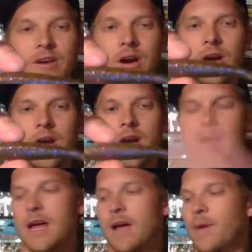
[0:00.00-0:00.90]
are.
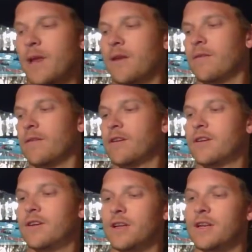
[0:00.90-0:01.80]
I mean,
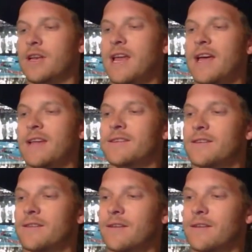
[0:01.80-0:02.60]
goodness.